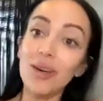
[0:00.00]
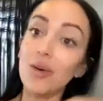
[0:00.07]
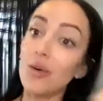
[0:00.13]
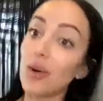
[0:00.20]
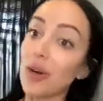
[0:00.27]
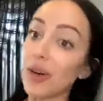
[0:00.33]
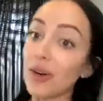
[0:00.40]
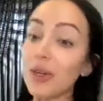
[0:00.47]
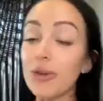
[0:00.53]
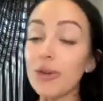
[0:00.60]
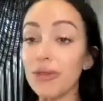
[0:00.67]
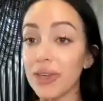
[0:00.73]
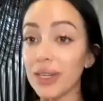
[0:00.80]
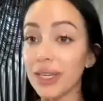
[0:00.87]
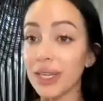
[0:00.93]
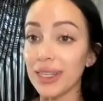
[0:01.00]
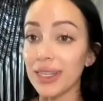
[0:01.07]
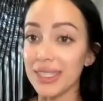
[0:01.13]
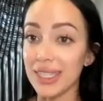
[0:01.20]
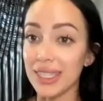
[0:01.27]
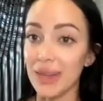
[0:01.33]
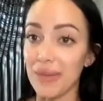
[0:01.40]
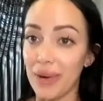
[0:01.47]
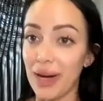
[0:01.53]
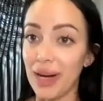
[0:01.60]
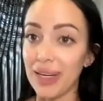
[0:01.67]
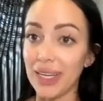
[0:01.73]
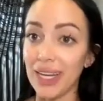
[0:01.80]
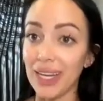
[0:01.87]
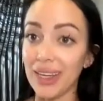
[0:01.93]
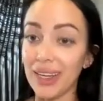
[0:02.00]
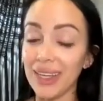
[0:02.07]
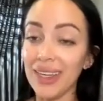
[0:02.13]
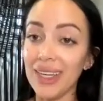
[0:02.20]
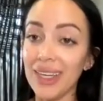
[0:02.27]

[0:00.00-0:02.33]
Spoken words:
Where are you feeling this in the body?